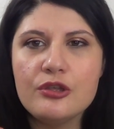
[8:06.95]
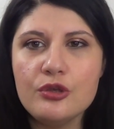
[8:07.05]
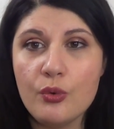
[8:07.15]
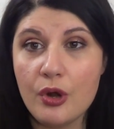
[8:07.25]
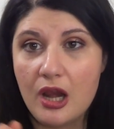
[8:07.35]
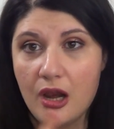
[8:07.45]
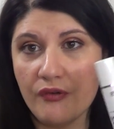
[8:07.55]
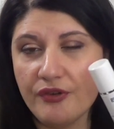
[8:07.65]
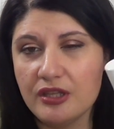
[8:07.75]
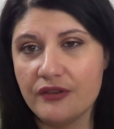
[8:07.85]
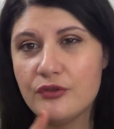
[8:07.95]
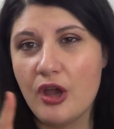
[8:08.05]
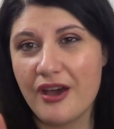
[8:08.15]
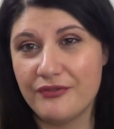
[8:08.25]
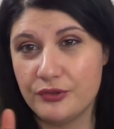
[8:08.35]
You will love it if
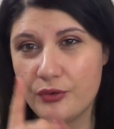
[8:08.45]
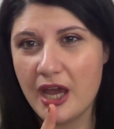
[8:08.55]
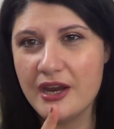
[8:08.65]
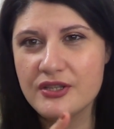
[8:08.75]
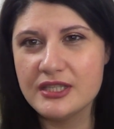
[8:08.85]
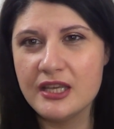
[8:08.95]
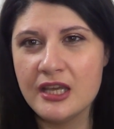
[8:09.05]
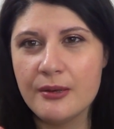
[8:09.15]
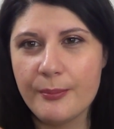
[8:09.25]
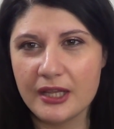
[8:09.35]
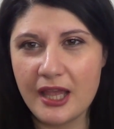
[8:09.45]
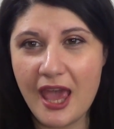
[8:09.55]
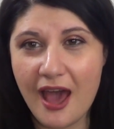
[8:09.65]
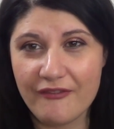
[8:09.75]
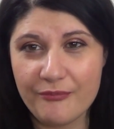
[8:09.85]
you have drier skin, but I
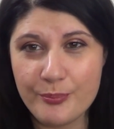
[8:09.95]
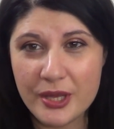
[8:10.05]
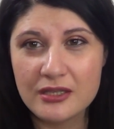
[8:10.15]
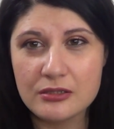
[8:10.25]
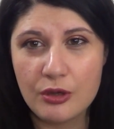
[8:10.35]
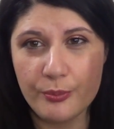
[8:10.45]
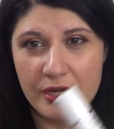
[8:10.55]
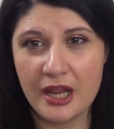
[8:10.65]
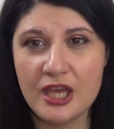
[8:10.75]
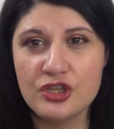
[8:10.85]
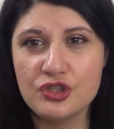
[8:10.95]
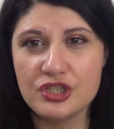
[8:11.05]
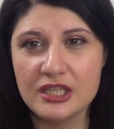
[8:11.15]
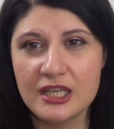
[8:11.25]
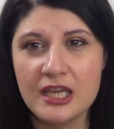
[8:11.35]
have mixed combination
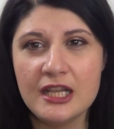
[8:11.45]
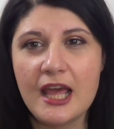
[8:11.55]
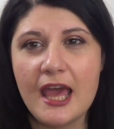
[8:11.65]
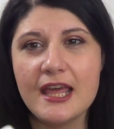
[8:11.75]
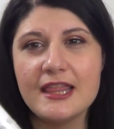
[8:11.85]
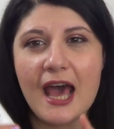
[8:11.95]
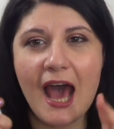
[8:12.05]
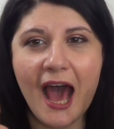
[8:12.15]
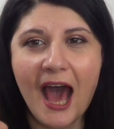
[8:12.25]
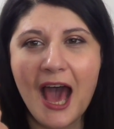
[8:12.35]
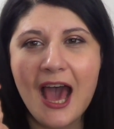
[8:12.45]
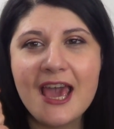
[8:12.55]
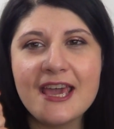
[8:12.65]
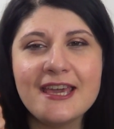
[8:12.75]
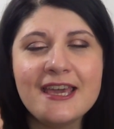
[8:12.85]
skin and
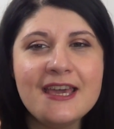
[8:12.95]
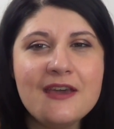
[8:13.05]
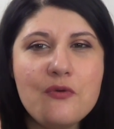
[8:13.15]
I